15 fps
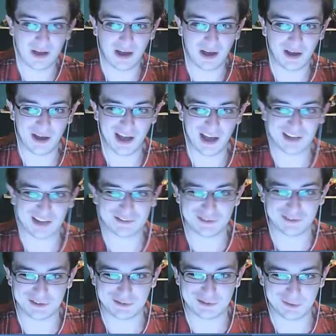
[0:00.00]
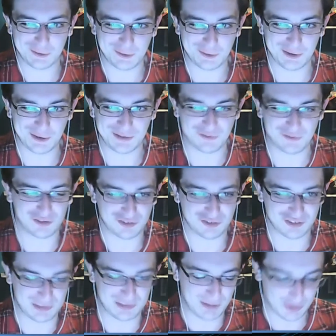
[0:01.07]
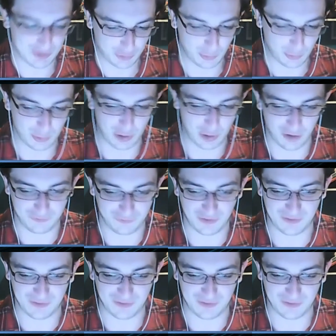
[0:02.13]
and your efficiency marks are all off,